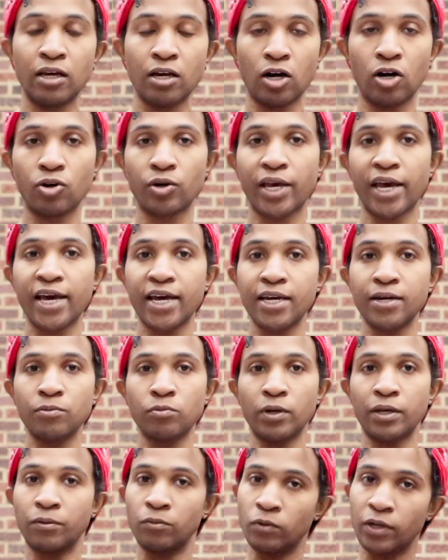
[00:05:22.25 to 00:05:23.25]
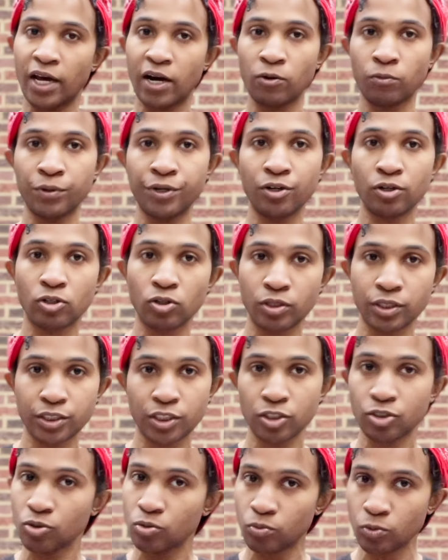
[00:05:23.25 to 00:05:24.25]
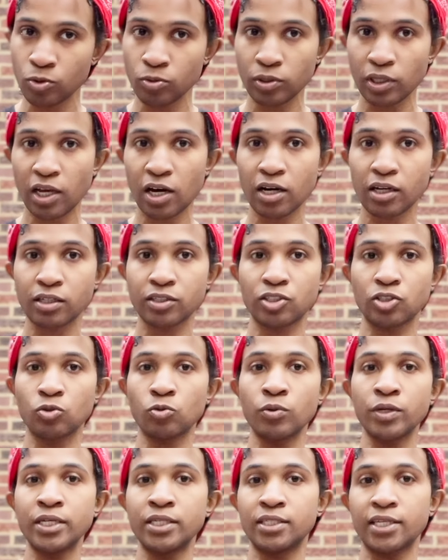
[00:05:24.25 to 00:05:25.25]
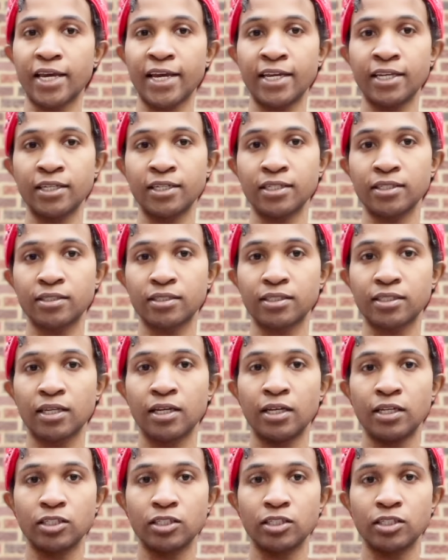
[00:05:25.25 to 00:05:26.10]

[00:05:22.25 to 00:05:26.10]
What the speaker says: okay, and now we are going to do root lock, squeeze anus,